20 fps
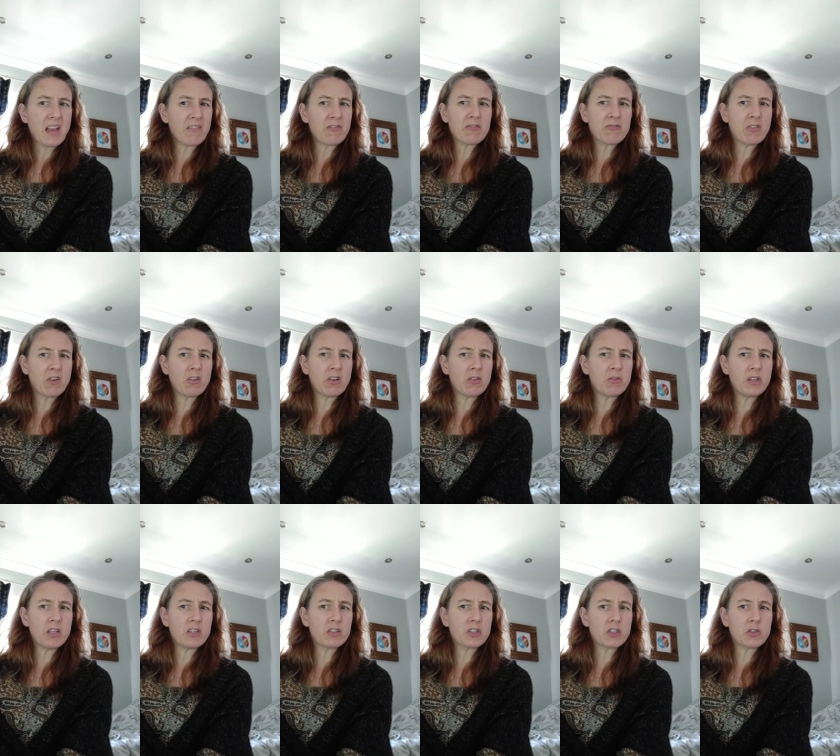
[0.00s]
After all,
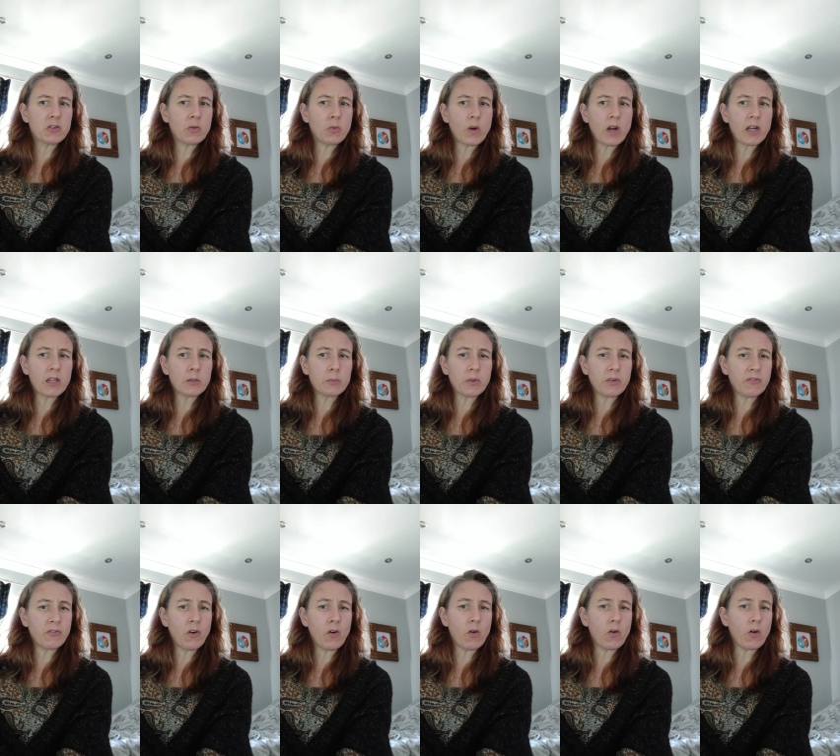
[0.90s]
only a short while
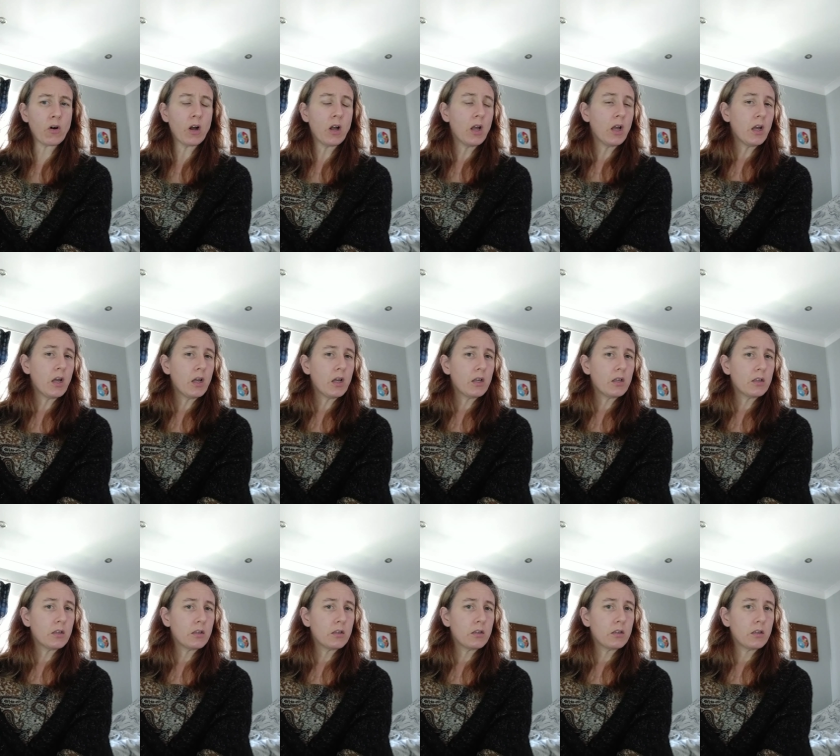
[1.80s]
before,
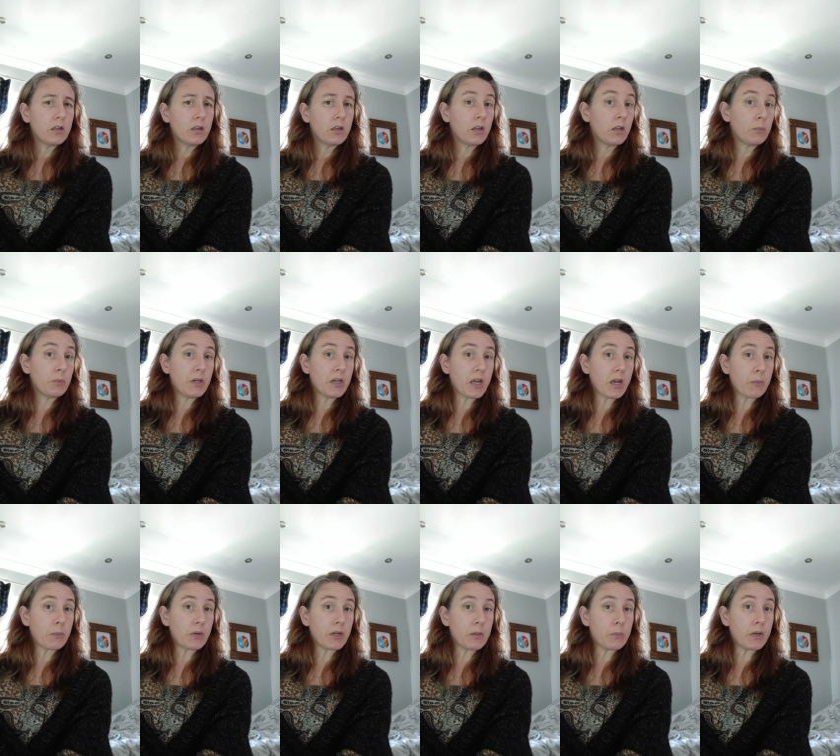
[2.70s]
he'd been
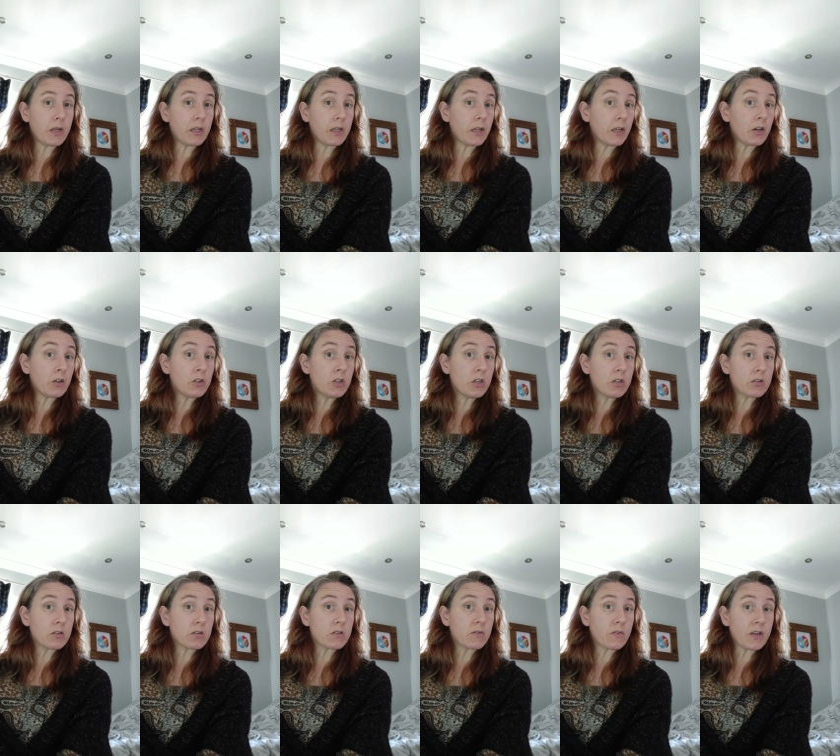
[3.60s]
happily peeling
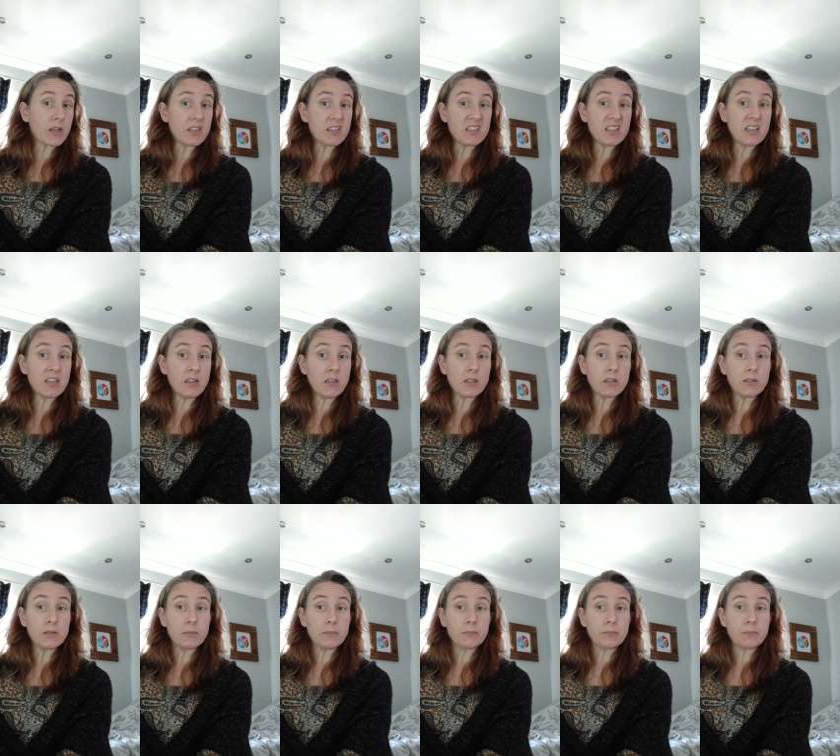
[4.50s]
onions for his dinner.